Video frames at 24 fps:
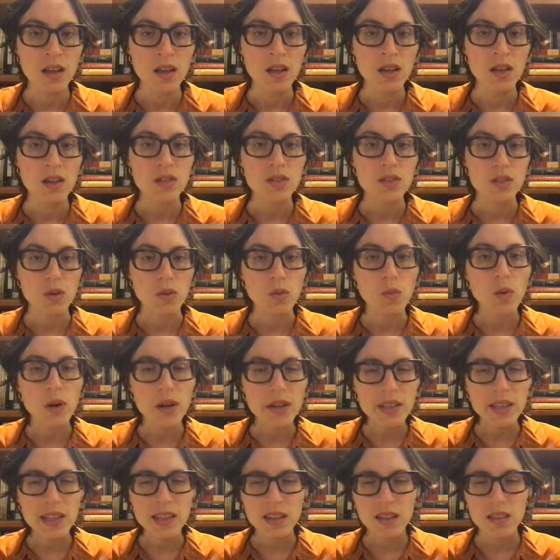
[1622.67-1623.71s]
So
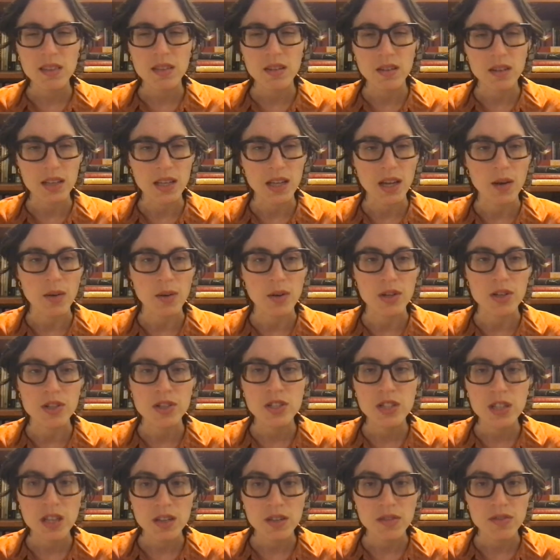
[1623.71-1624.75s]
working a 30-hour
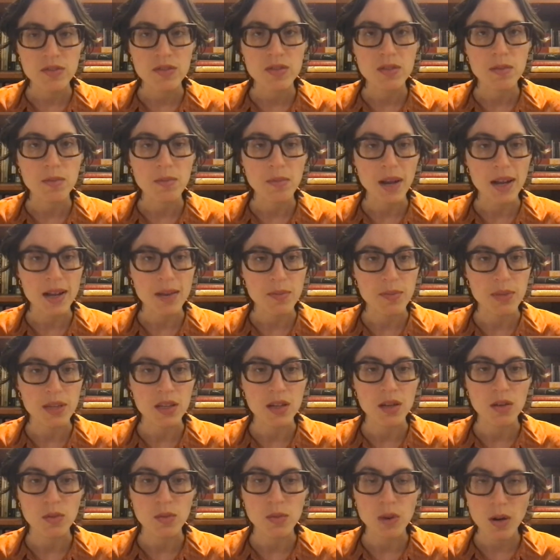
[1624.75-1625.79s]
shift might be
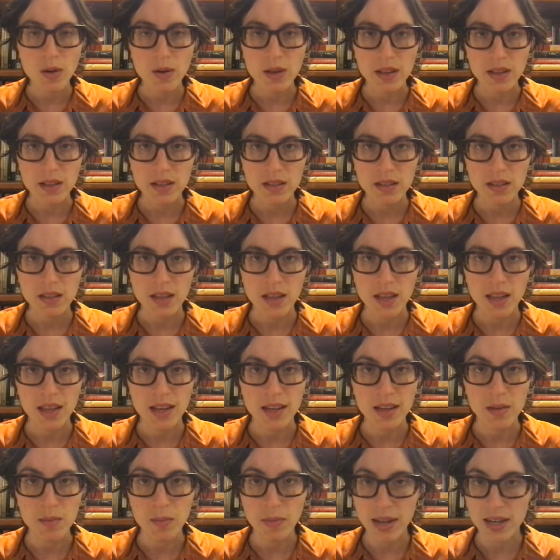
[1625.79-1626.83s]
heroic, and
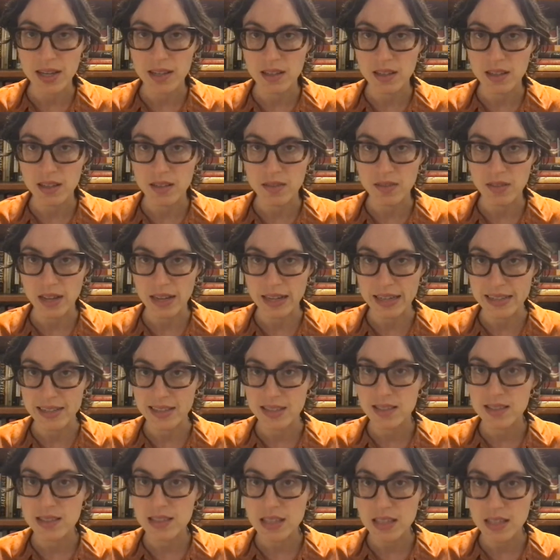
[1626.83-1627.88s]
it might in fact
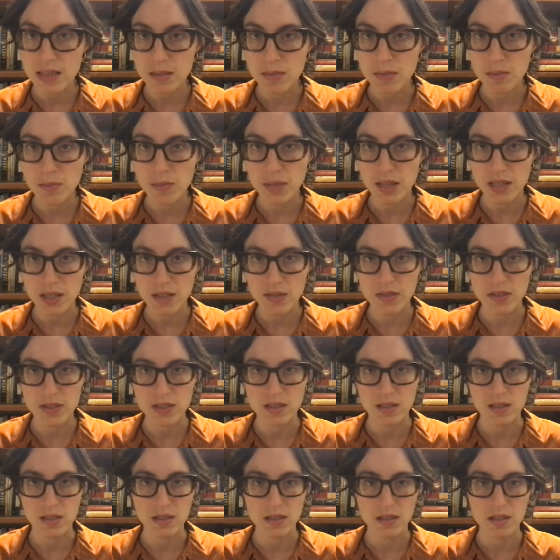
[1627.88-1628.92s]
seem
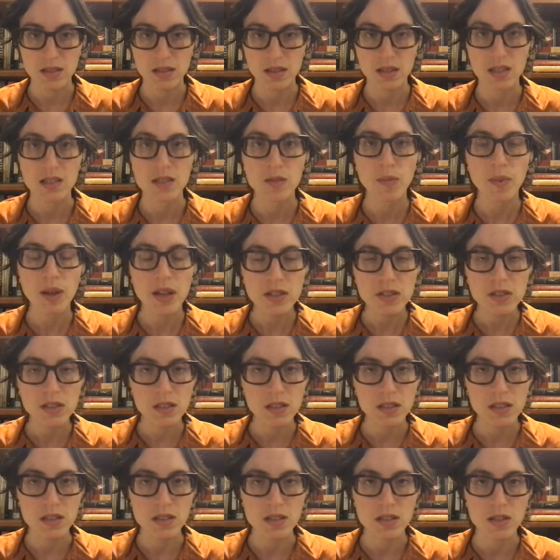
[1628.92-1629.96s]
beneficent, especially
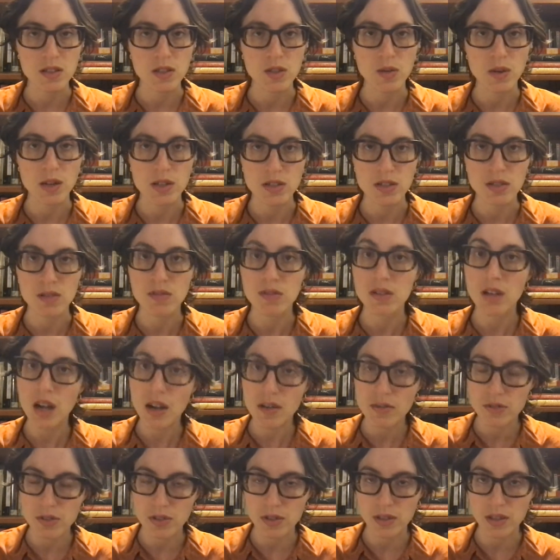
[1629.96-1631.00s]
in the situation of
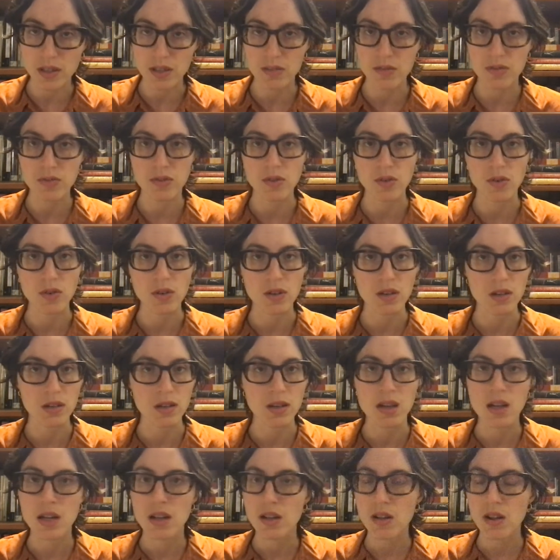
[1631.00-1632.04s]
covering for
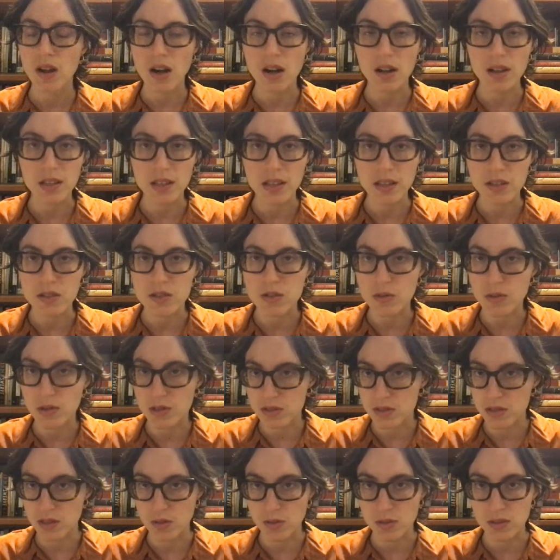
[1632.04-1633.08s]
colleagues who are
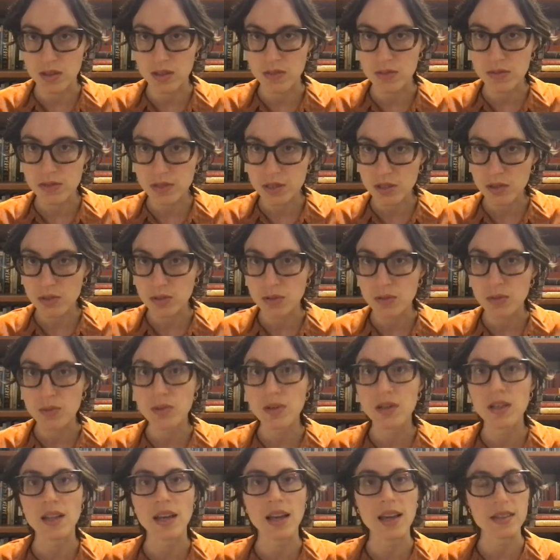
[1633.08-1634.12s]
sick with the flu,
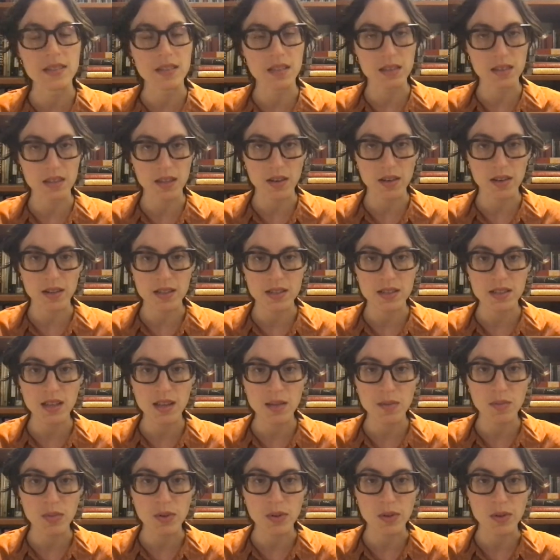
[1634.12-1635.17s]
as in their
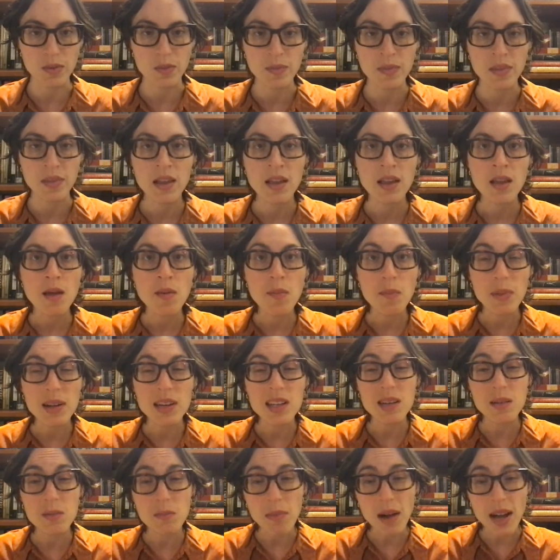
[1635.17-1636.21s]
example, but
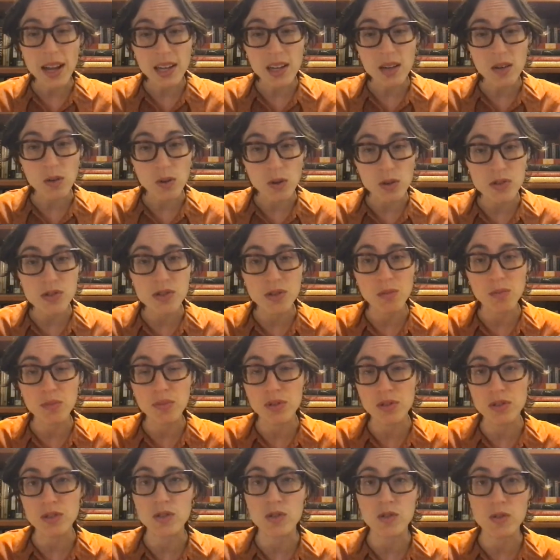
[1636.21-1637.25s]
it might also
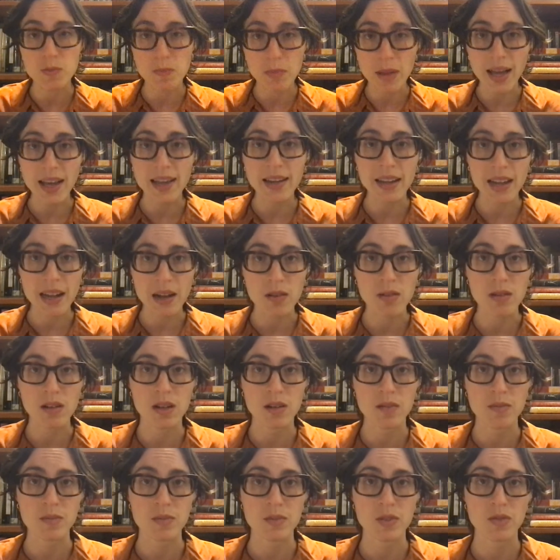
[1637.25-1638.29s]
produce bad
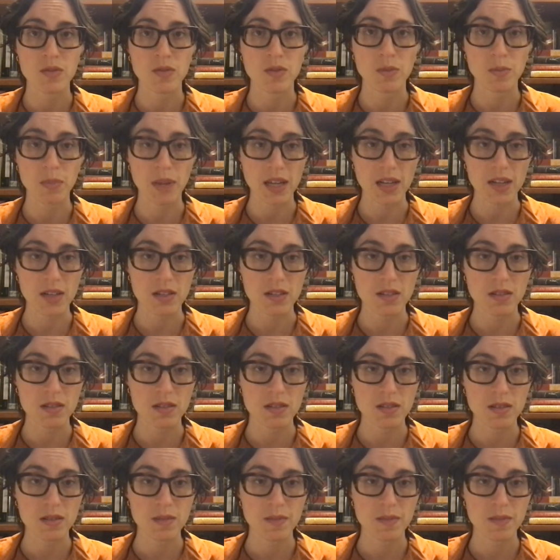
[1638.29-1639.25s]
outcomes for patients.